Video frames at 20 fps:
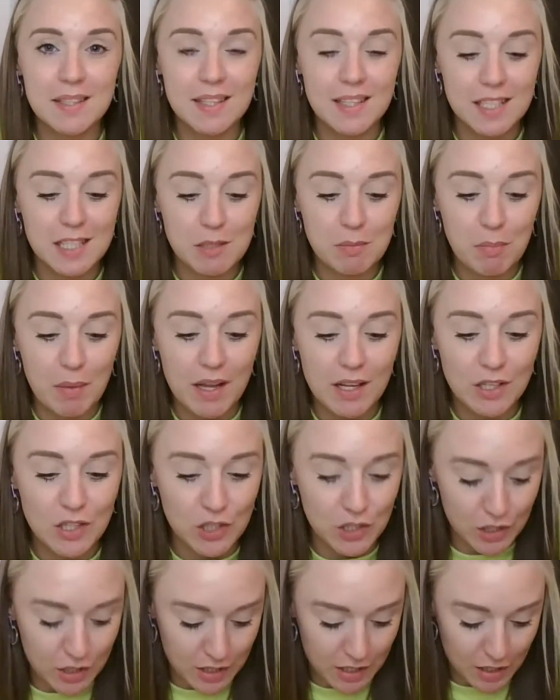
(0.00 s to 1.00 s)

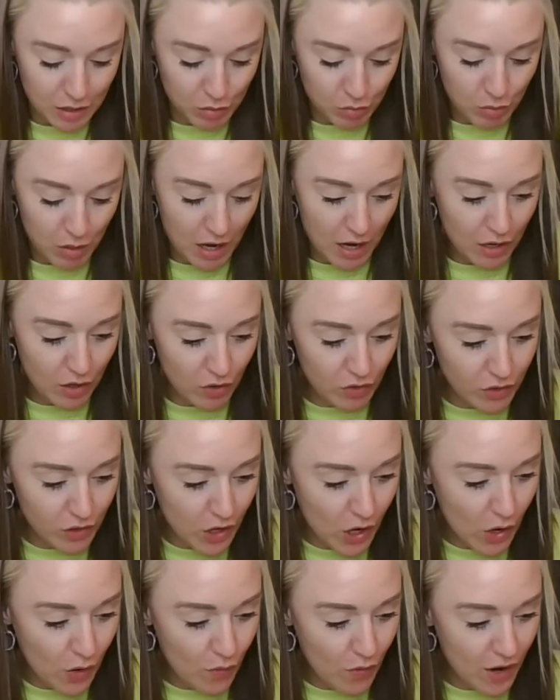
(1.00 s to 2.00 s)
expansion as well on the
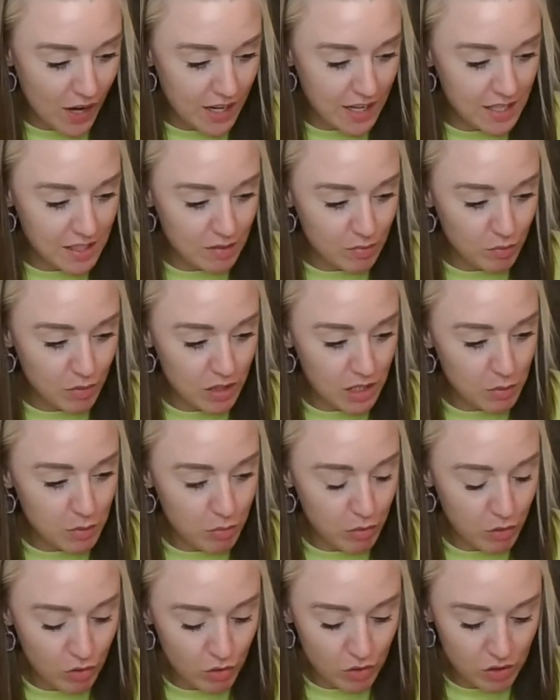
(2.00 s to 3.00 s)
horizon with this
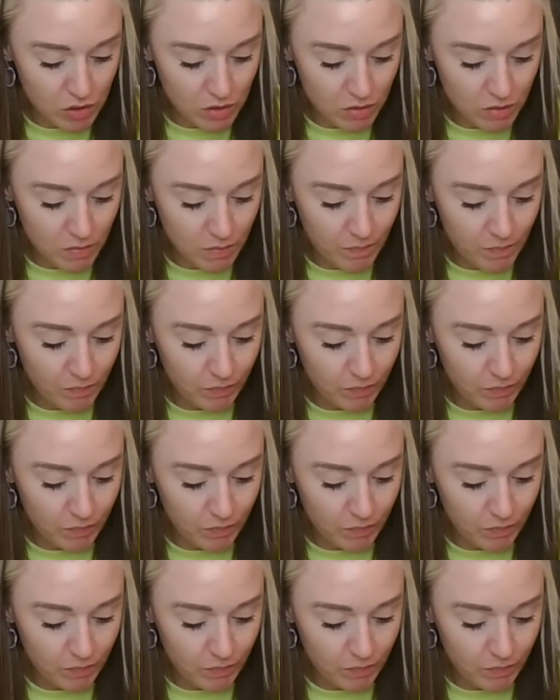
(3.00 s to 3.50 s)
person.